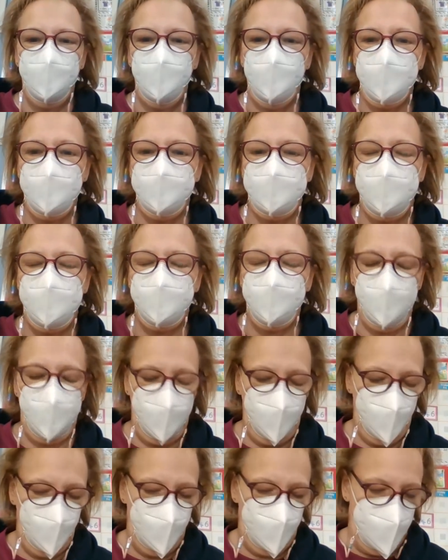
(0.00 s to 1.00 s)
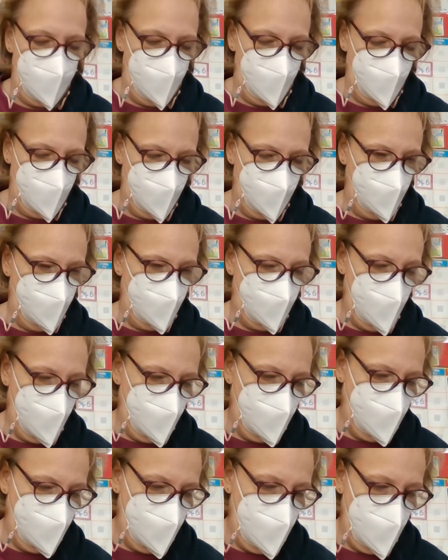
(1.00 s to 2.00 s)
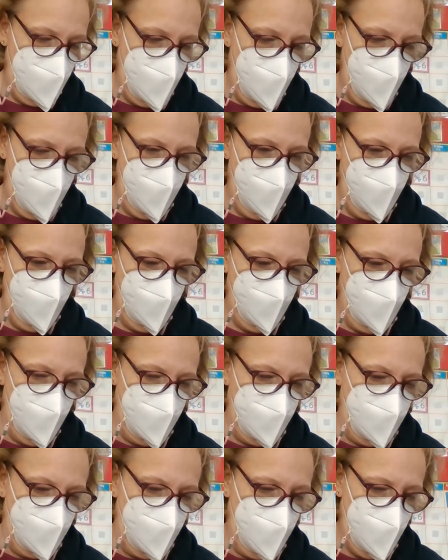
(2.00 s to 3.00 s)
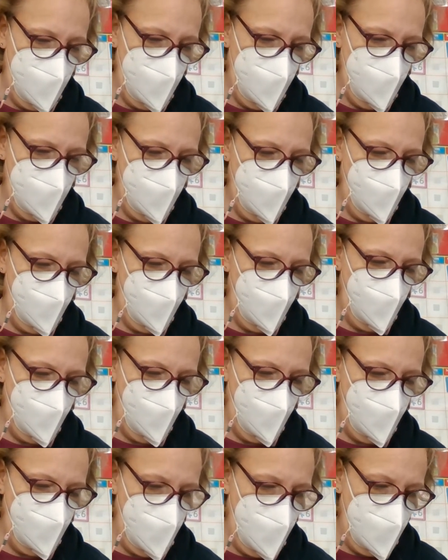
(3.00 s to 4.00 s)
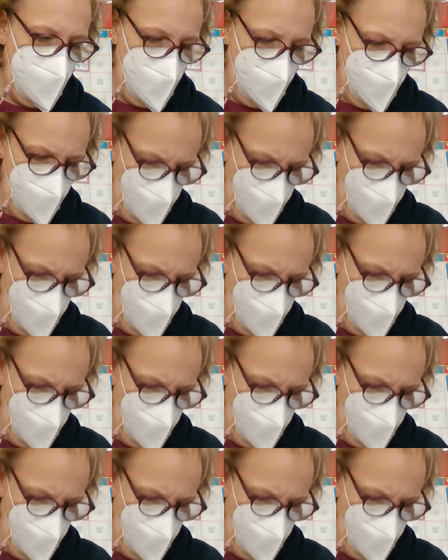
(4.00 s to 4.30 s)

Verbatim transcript: What comes after Thursday? There's Sunday and there's Monday, there's Tuesday and